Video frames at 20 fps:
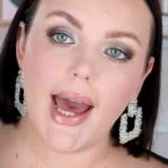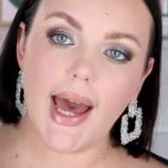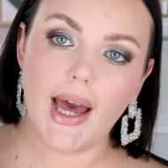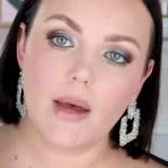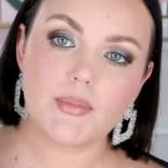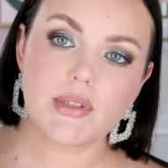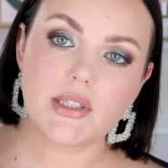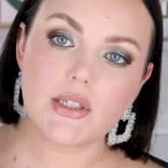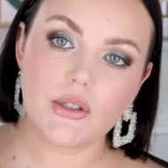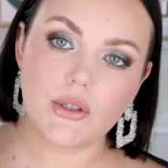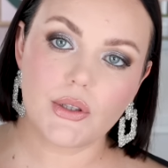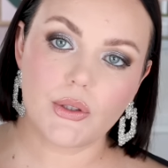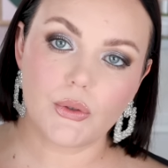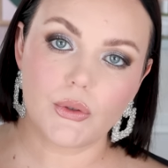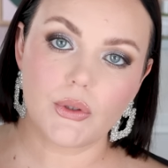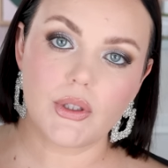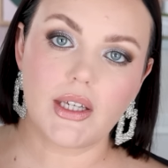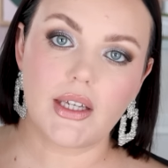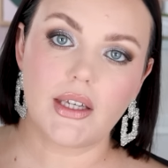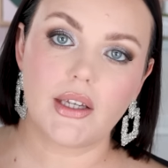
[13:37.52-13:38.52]

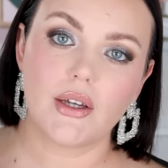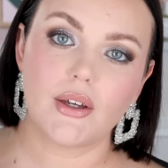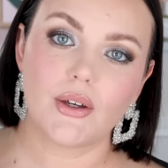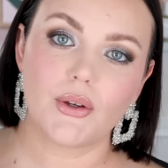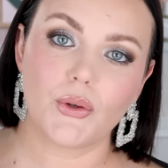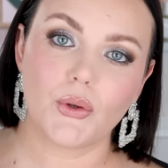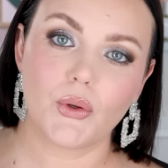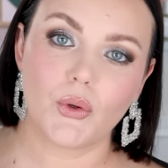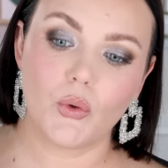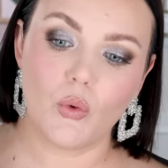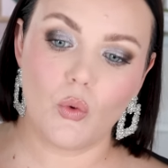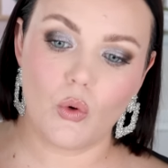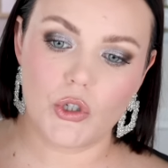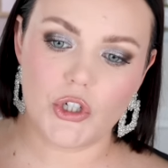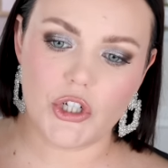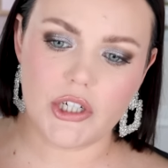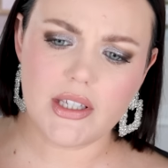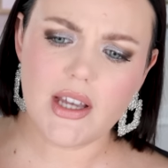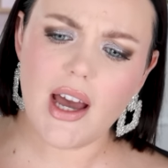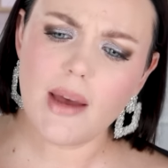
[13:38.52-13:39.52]
Absolutely
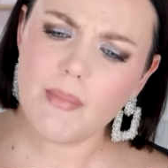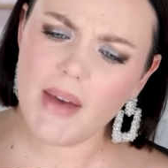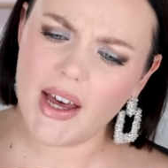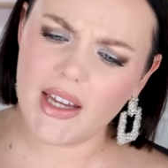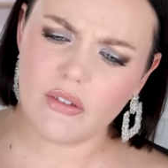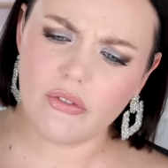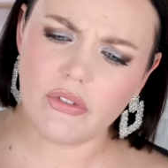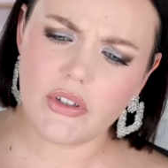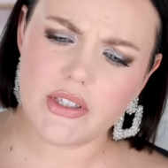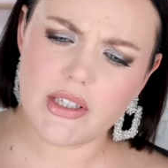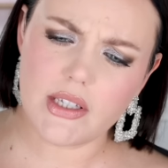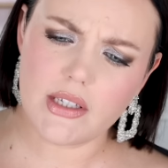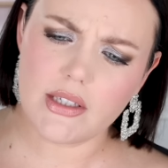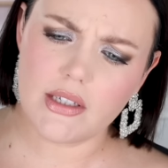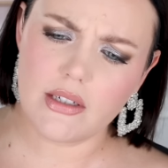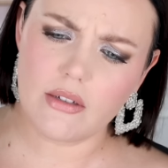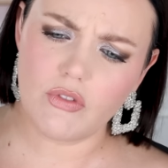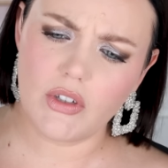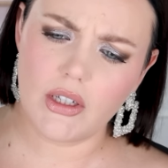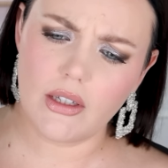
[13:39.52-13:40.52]
gorgeous. I might have used this
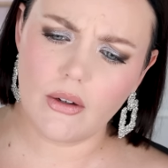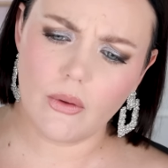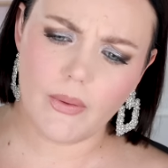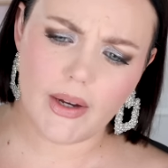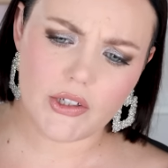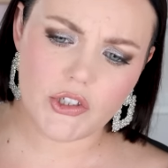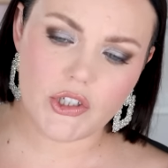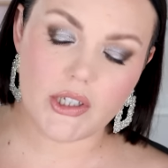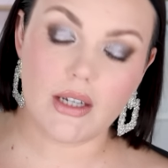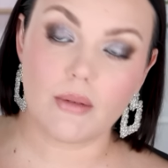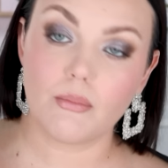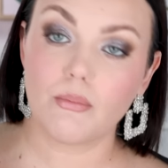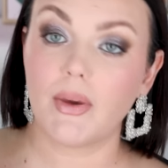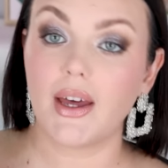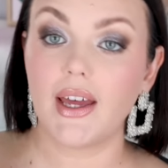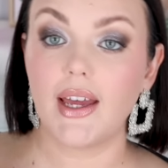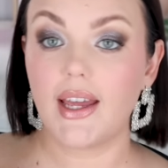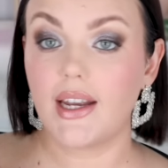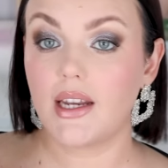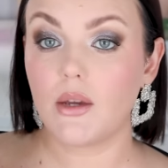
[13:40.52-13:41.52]
in a video actually,
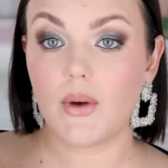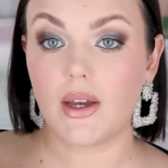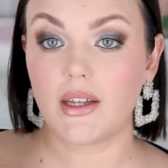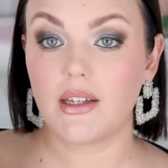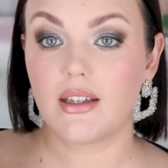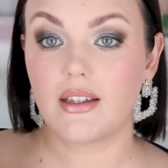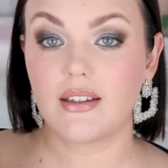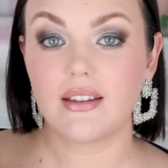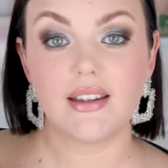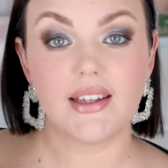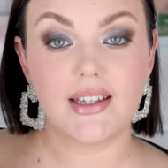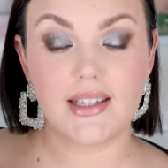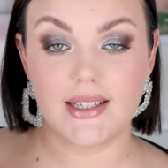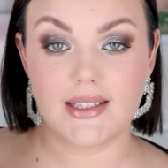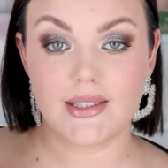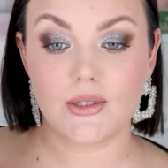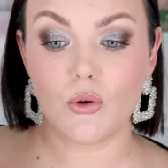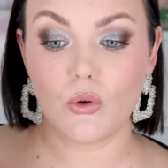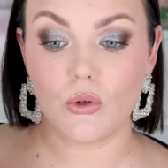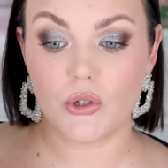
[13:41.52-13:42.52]
but anyway, it
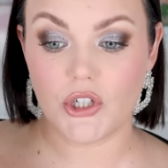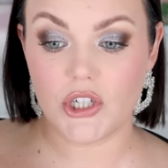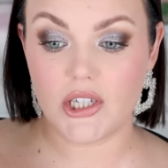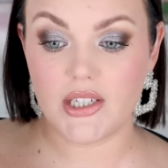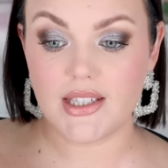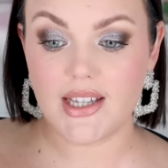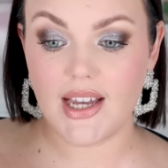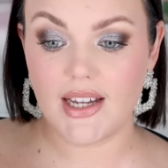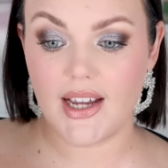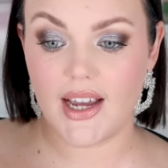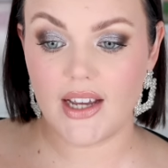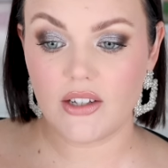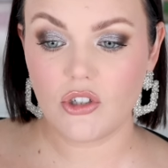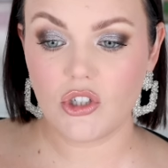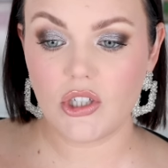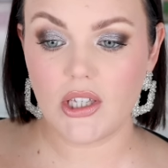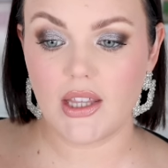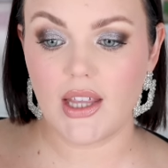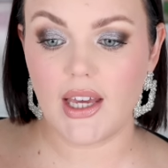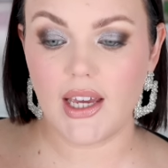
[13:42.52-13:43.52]
is gorgeous. And
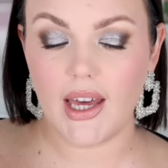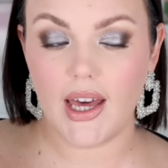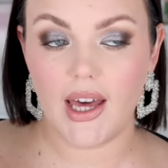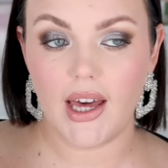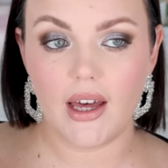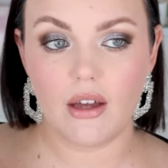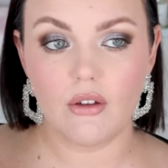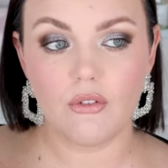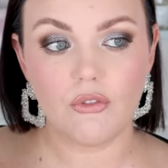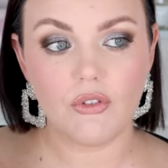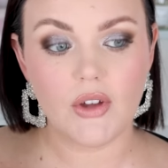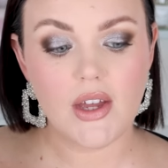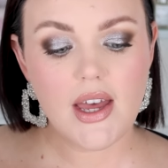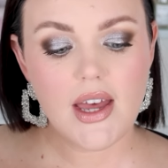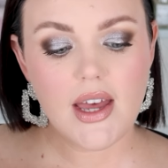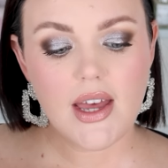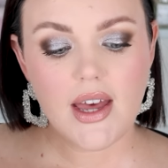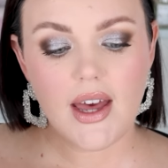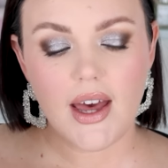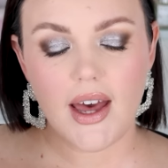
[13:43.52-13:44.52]
actually they have
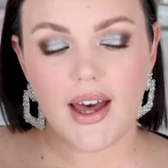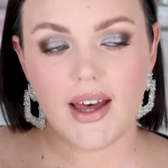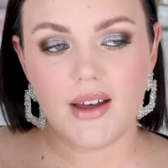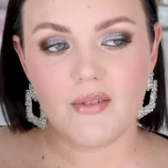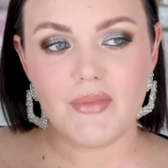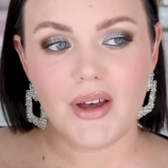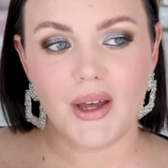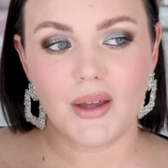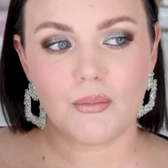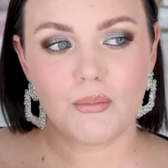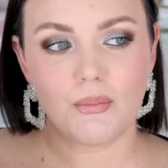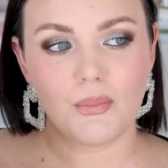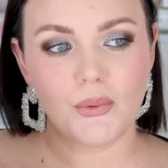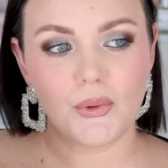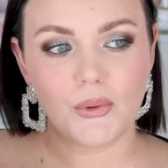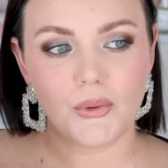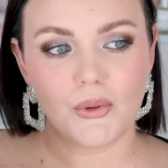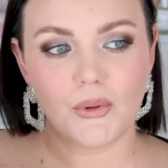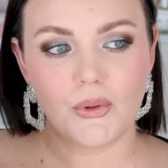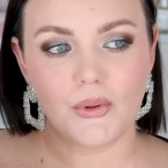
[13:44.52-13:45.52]
a
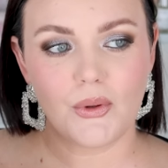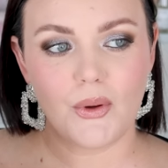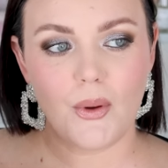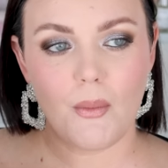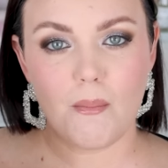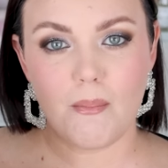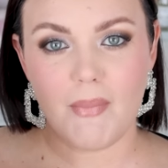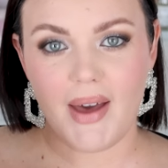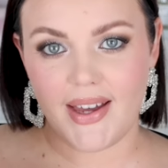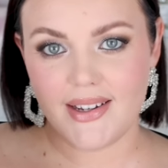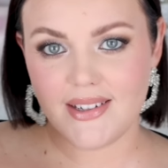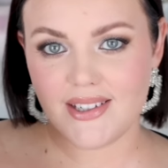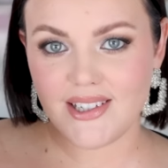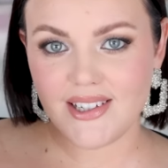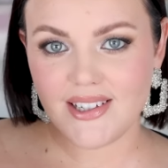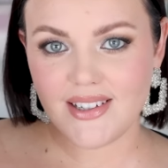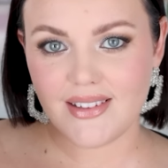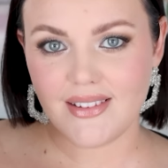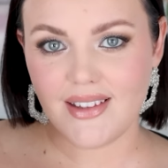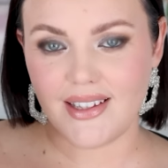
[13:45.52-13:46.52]
blue
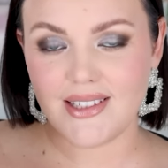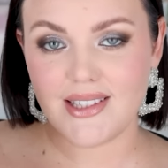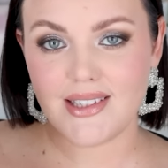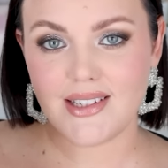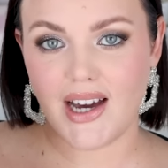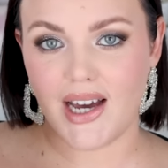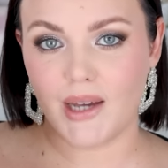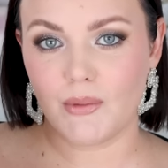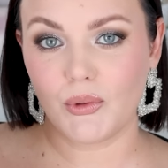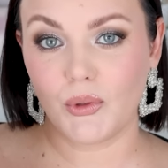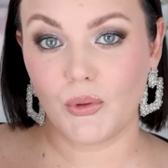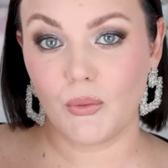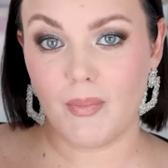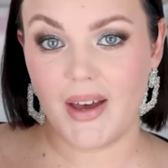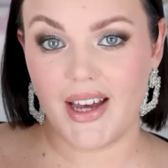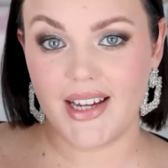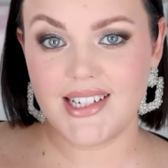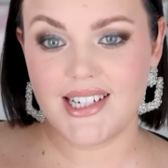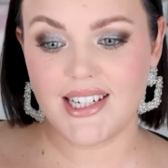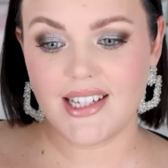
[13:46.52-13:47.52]
matte, like sky blue
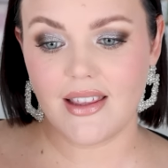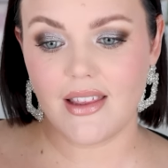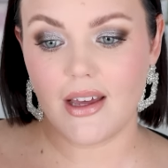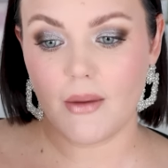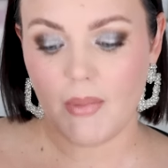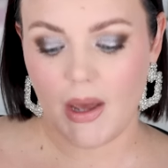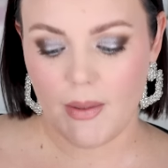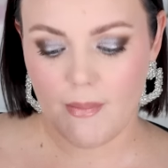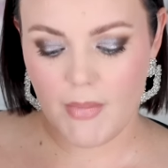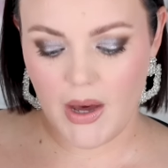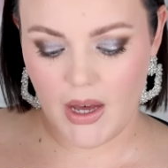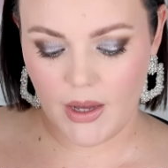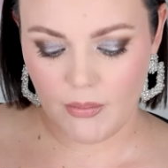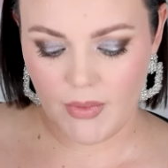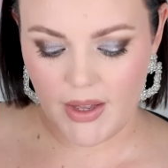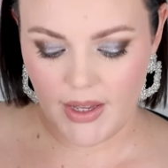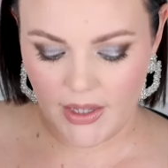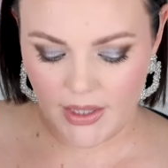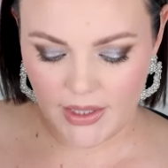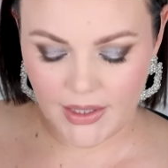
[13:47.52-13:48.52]
matte, that my
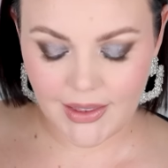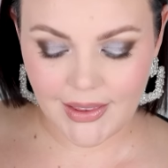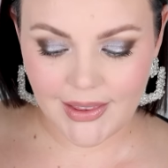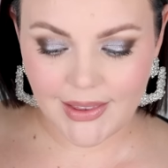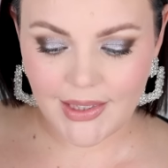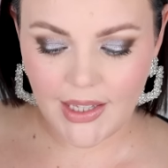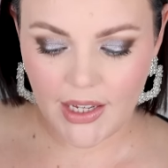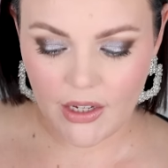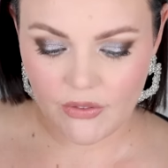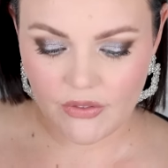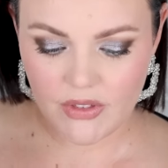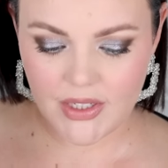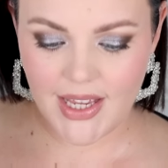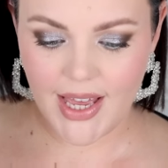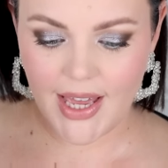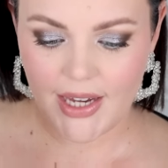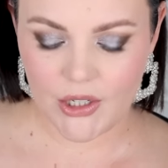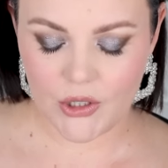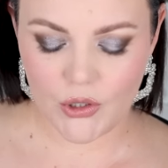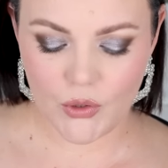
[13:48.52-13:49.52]
mum loves
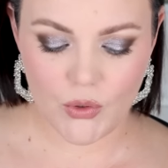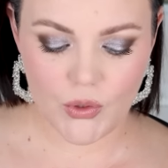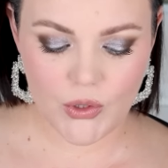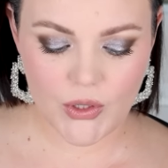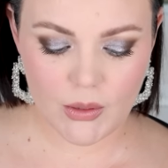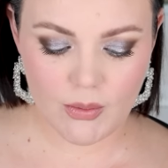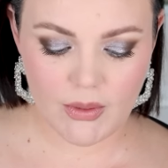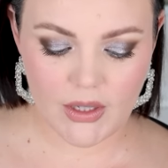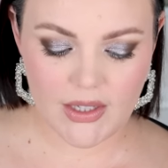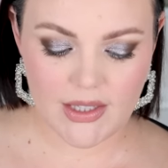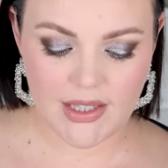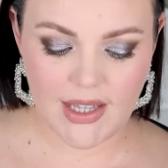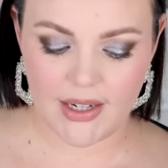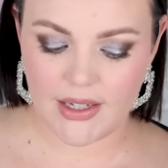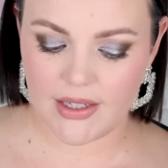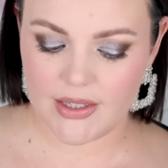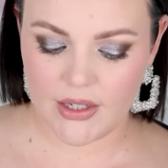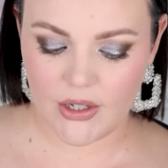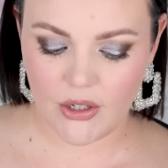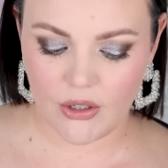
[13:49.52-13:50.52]
and adores because
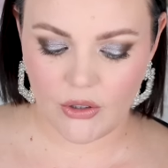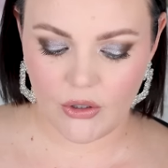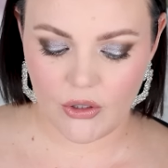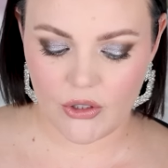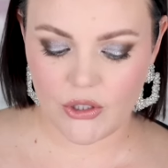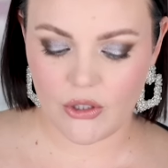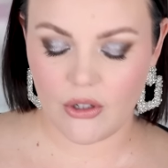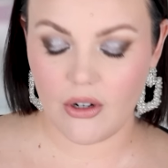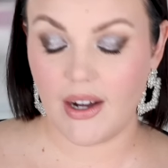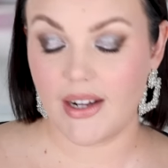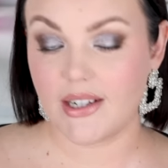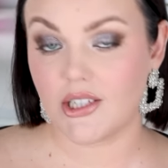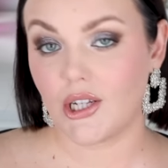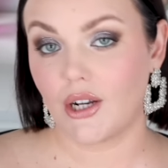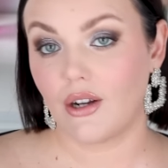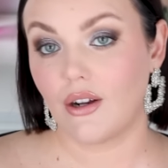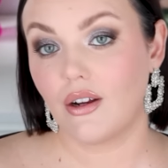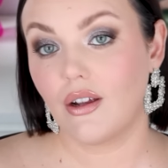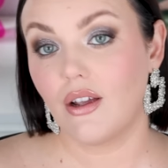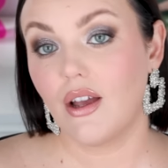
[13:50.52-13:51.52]
that is her go-to
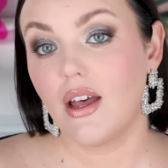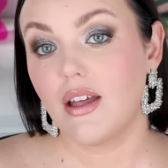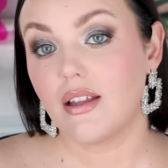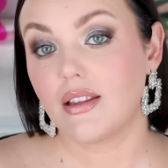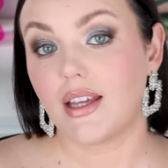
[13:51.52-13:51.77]
eyeshadow.